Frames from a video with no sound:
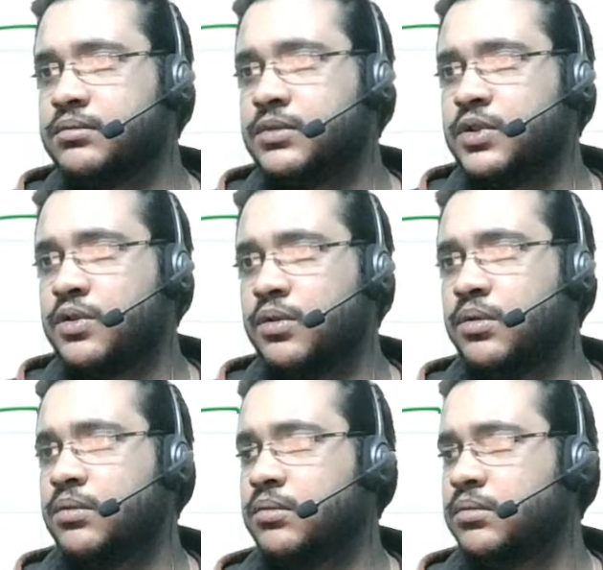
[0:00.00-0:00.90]
So
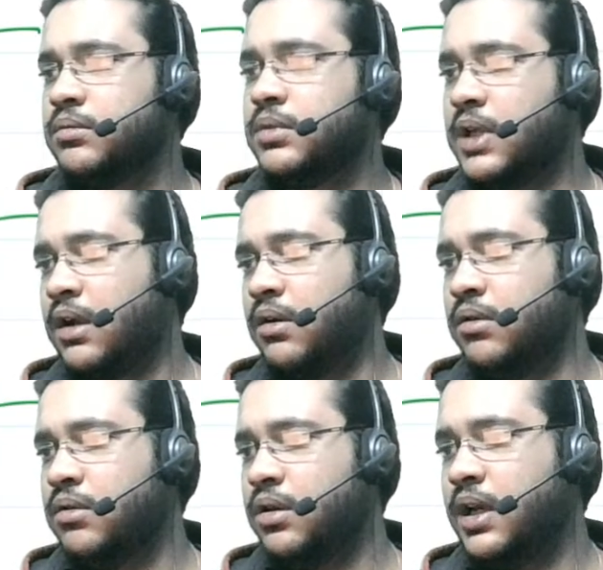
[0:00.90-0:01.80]
now
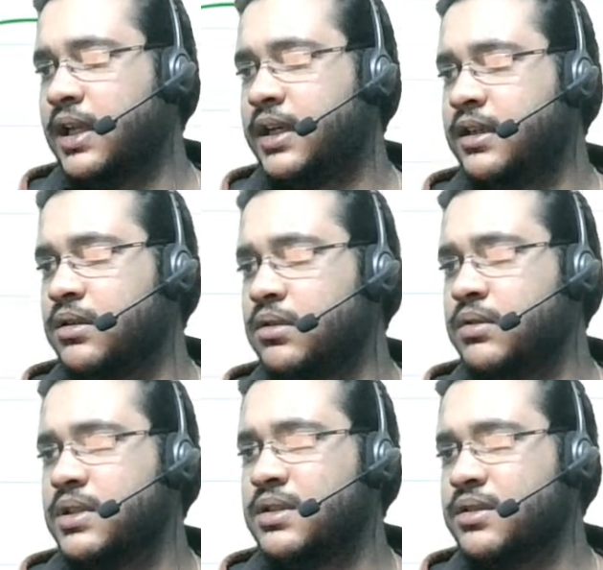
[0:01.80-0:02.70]
all I need to do
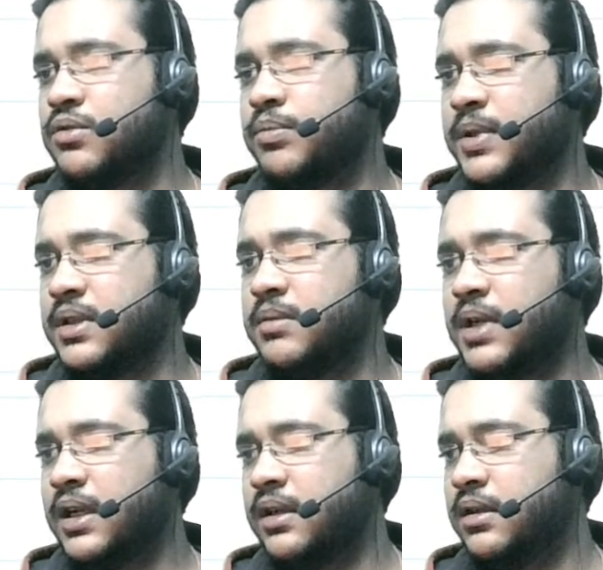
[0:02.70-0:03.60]
is just open the
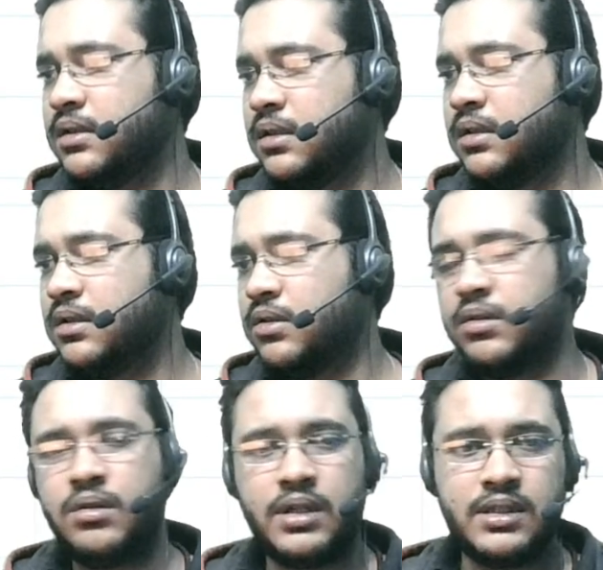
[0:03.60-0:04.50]
bracket
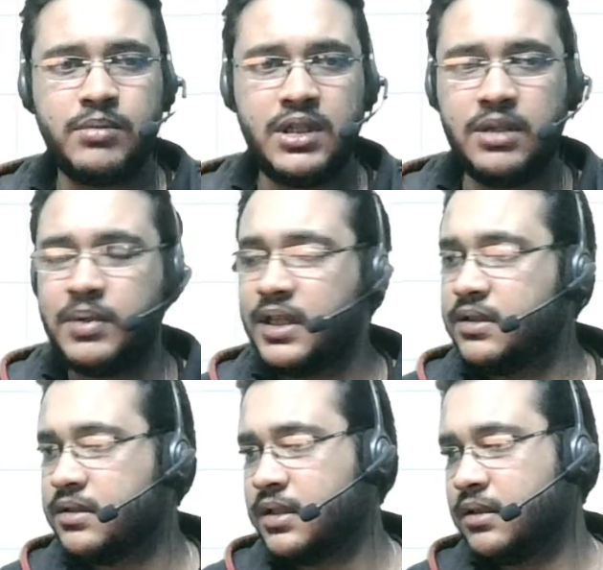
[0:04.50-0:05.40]
or rather multiply this
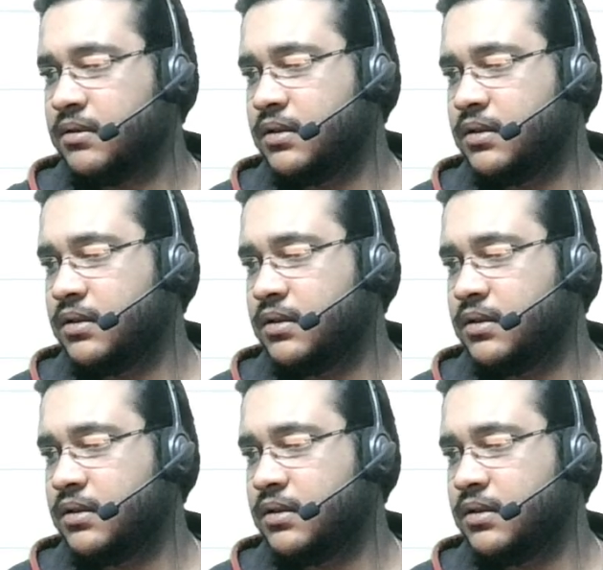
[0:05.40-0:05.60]
thing.